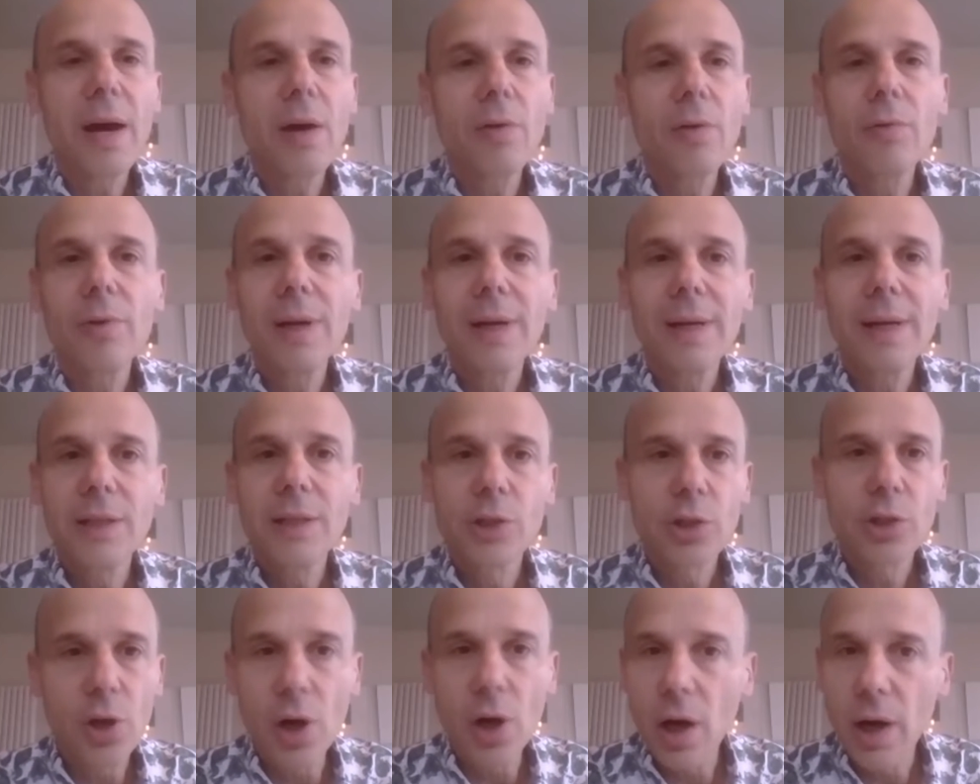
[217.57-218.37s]
really
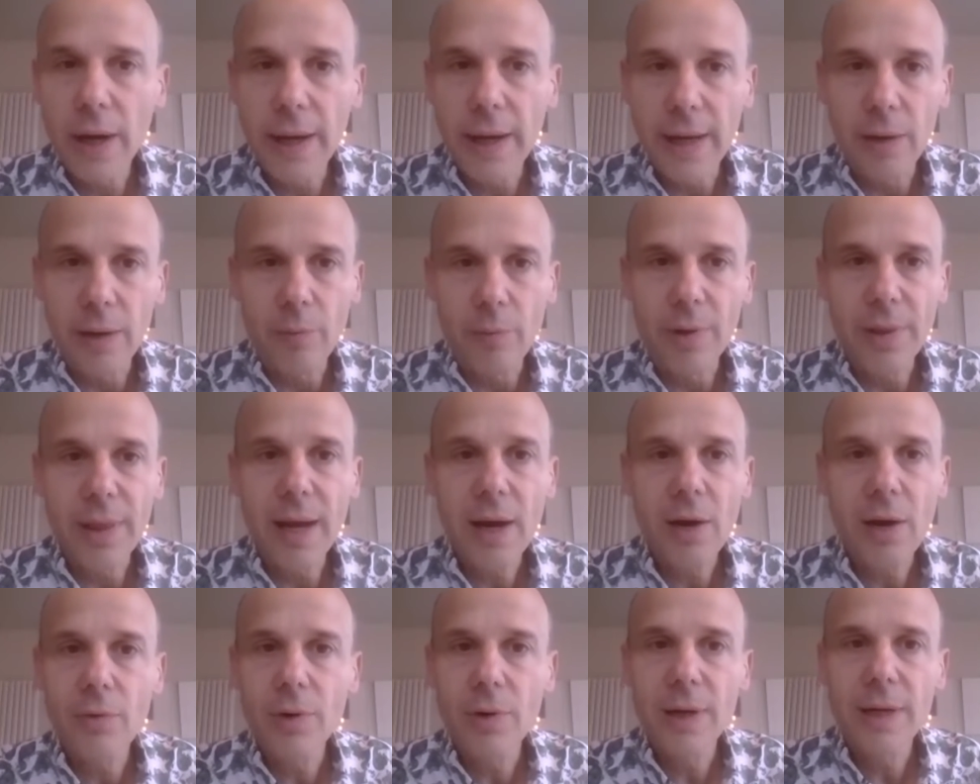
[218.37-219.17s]
trying,
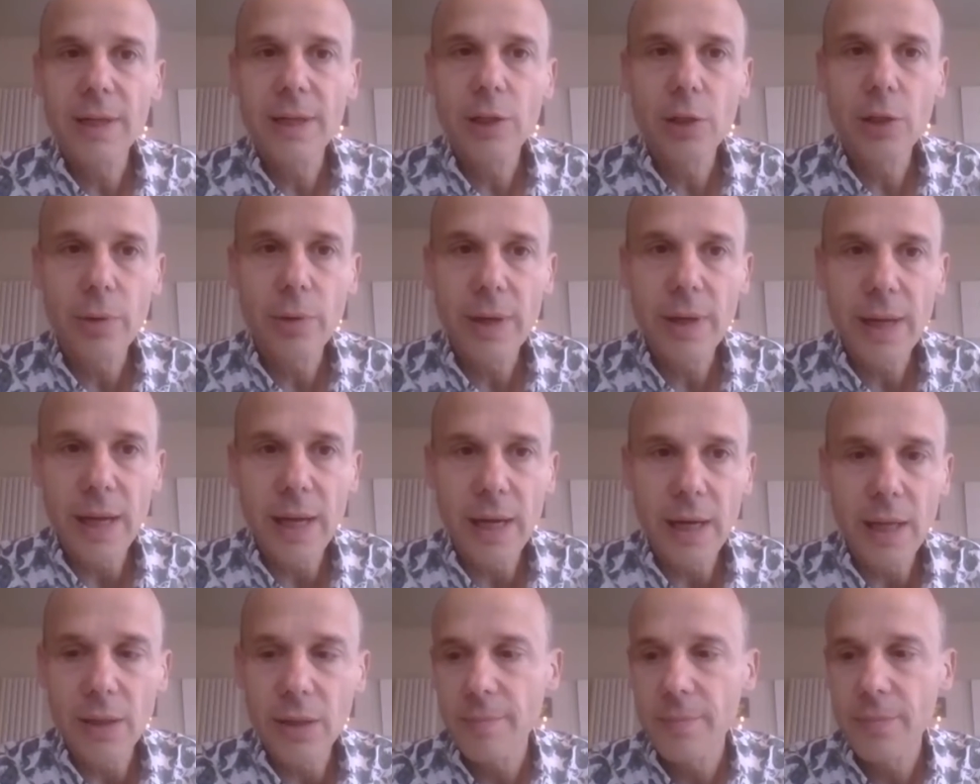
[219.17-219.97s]
without really doing
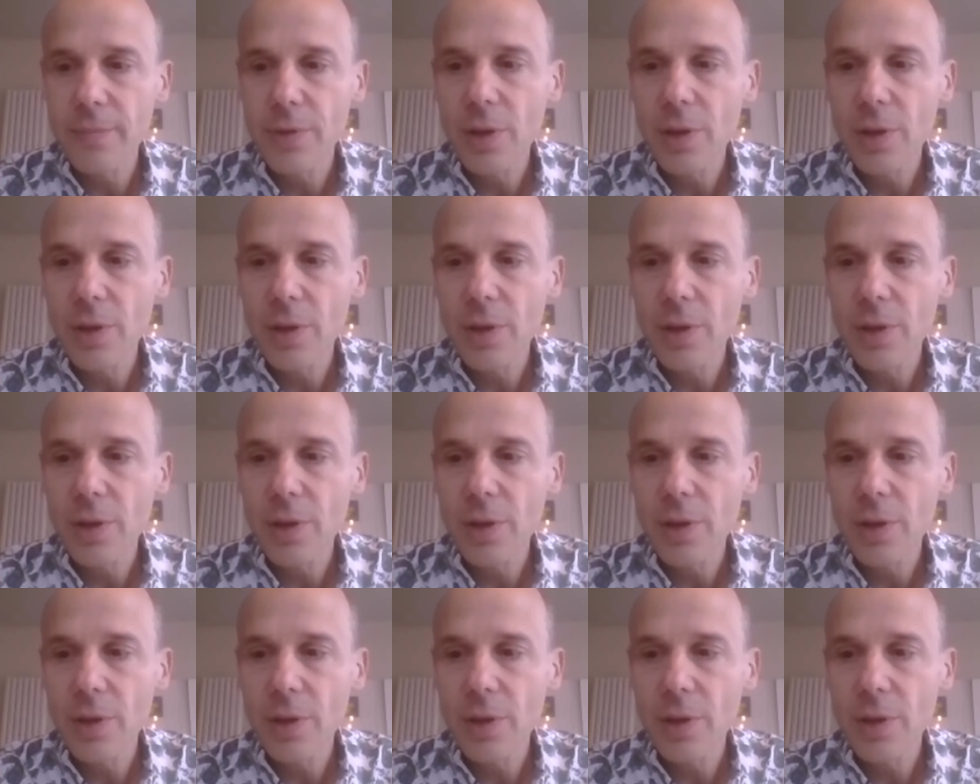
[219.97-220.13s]
anything.